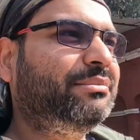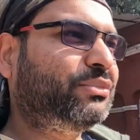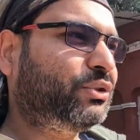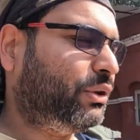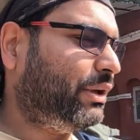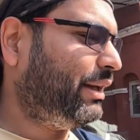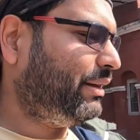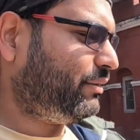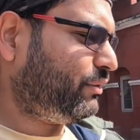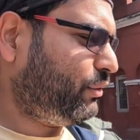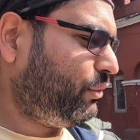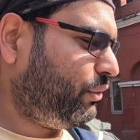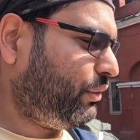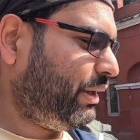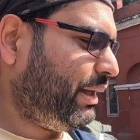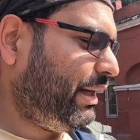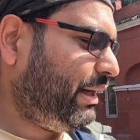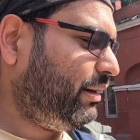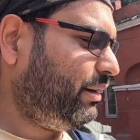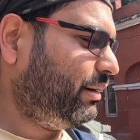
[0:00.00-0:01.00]
So let's go
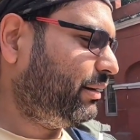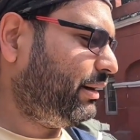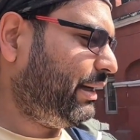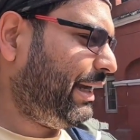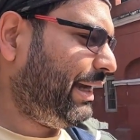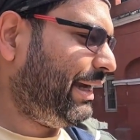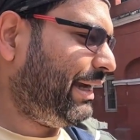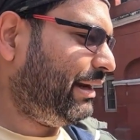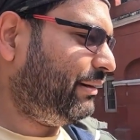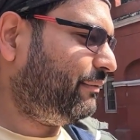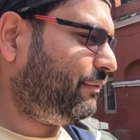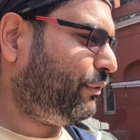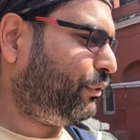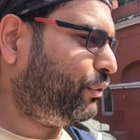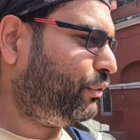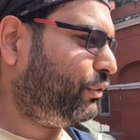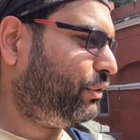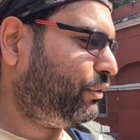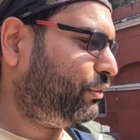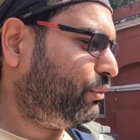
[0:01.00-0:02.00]
there and
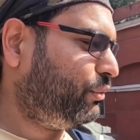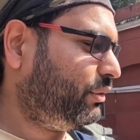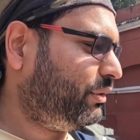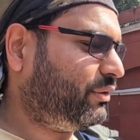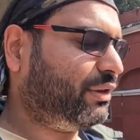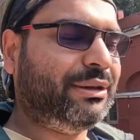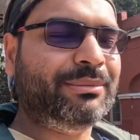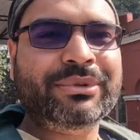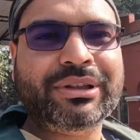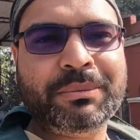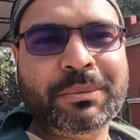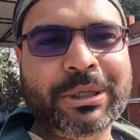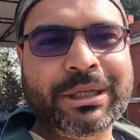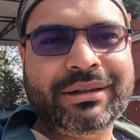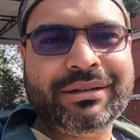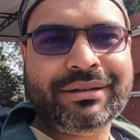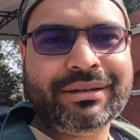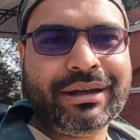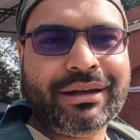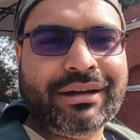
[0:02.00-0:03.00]
follow the route. Seems a bit
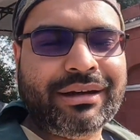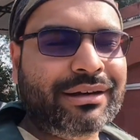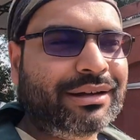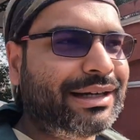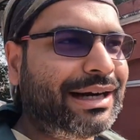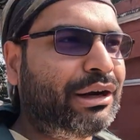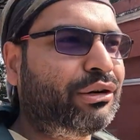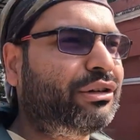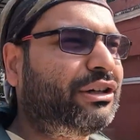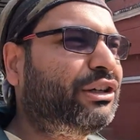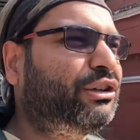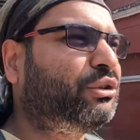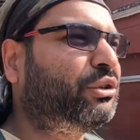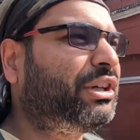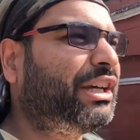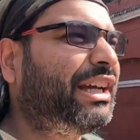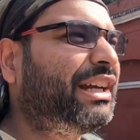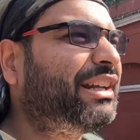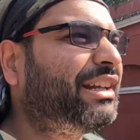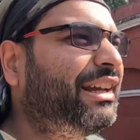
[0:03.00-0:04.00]
crowded
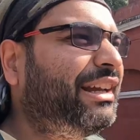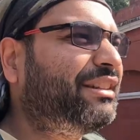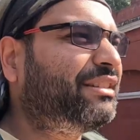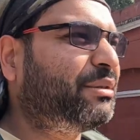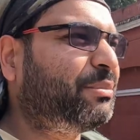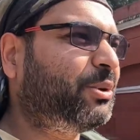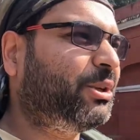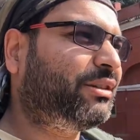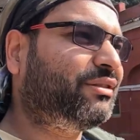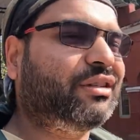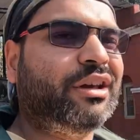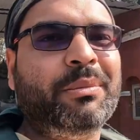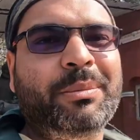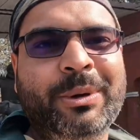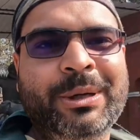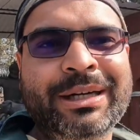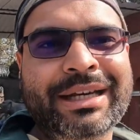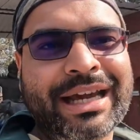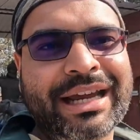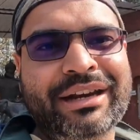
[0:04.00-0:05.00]
today. It's a bit
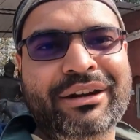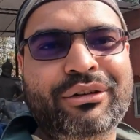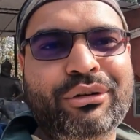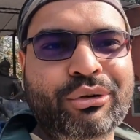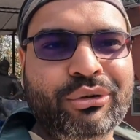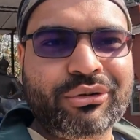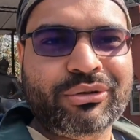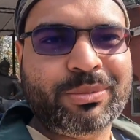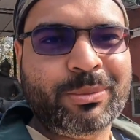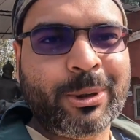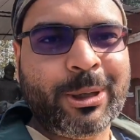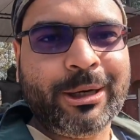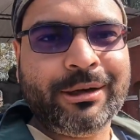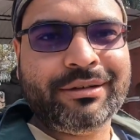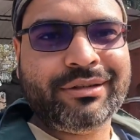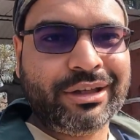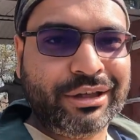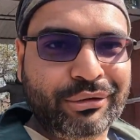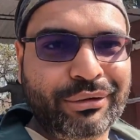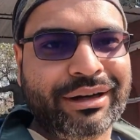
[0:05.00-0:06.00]
serpentine roads,
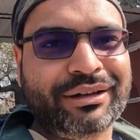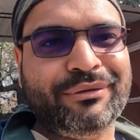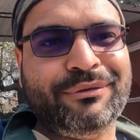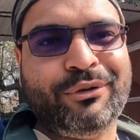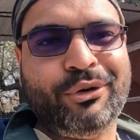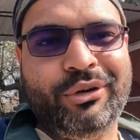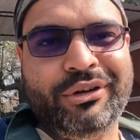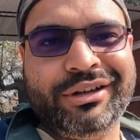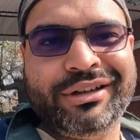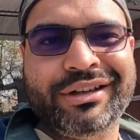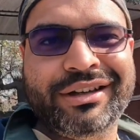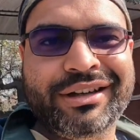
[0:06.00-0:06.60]
but see you at the fort.